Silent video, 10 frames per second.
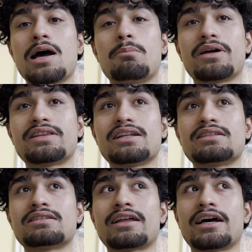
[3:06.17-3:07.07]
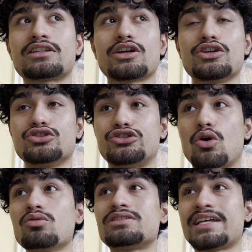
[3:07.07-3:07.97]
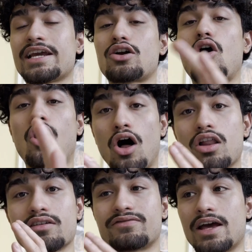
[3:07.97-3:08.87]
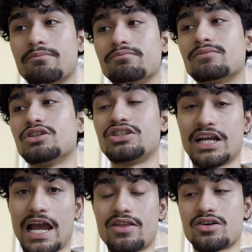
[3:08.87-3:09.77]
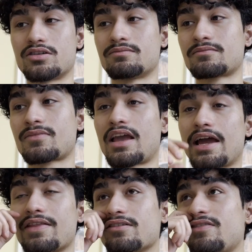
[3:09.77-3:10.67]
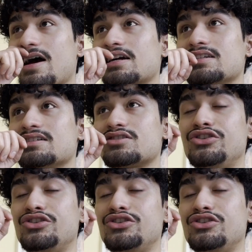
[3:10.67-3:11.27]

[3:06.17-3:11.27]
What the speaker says: but then that don't take all of them together. And the fact is,